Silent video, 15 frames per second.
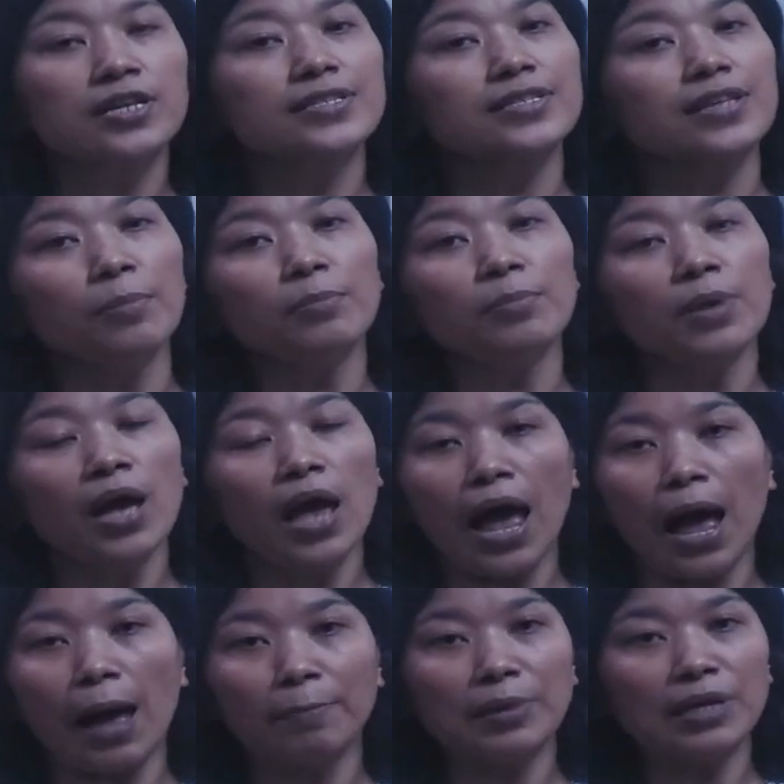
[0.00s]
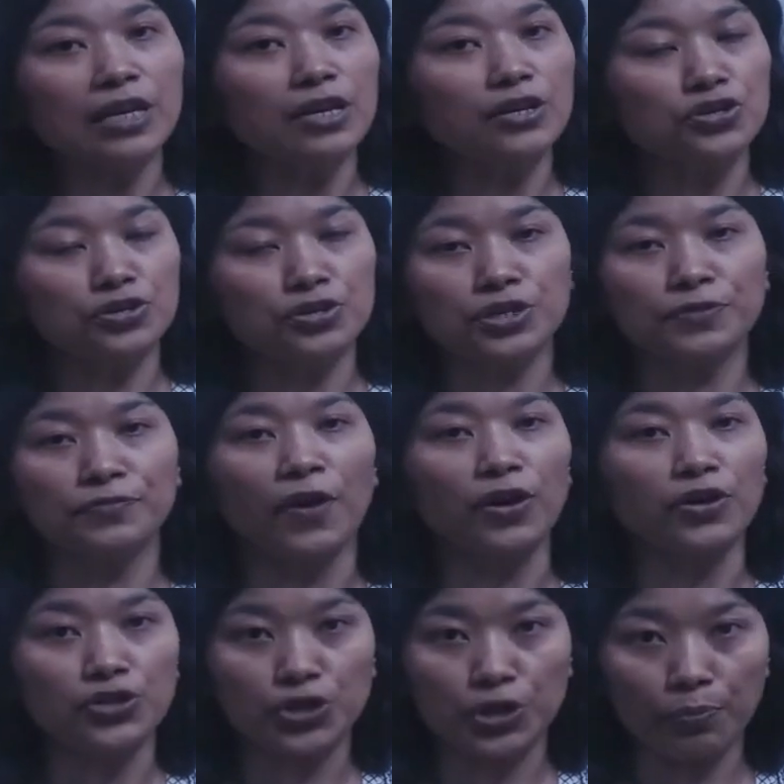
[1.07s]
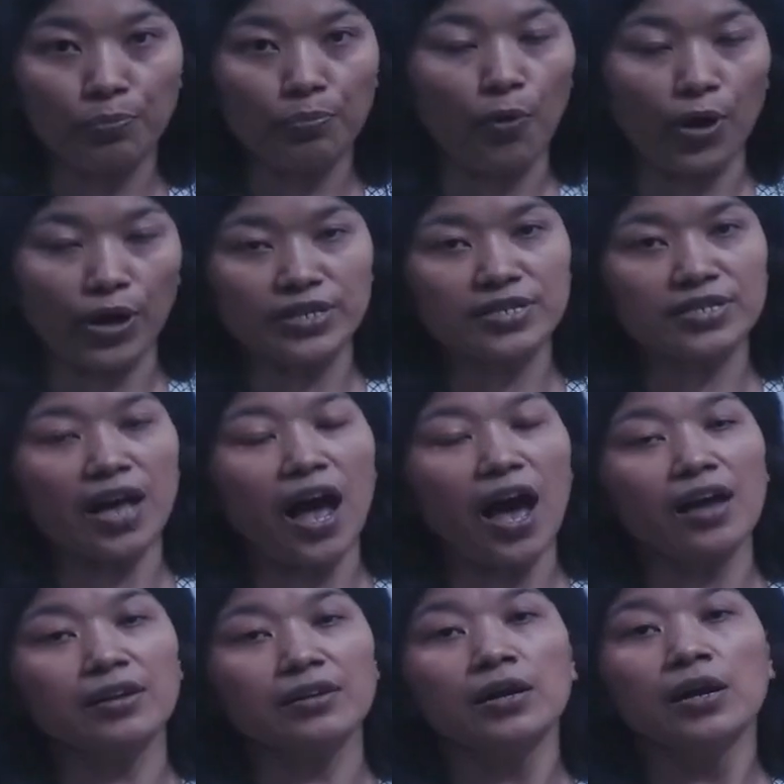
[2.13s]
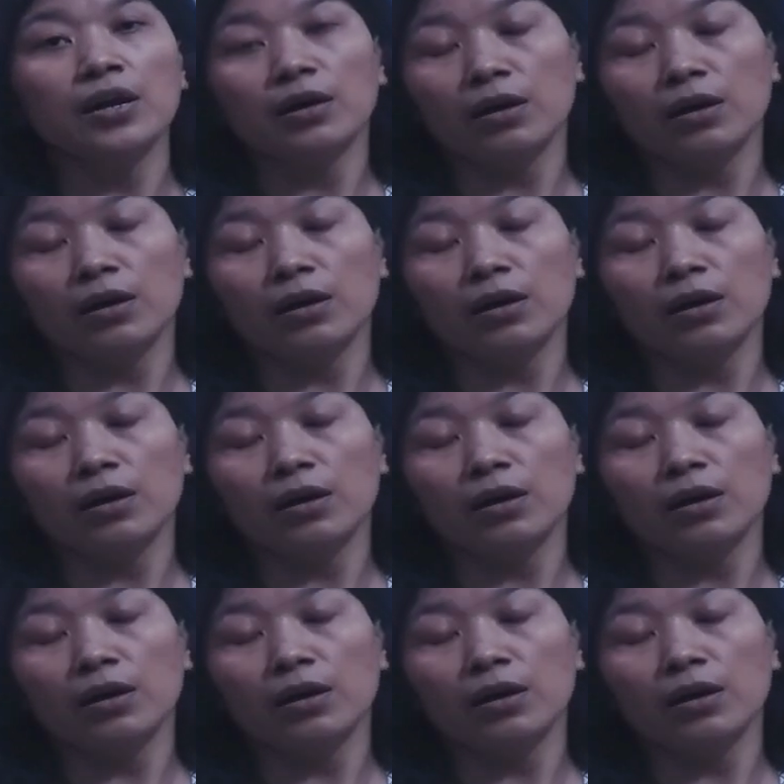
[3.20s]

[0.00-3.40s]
some applications function points are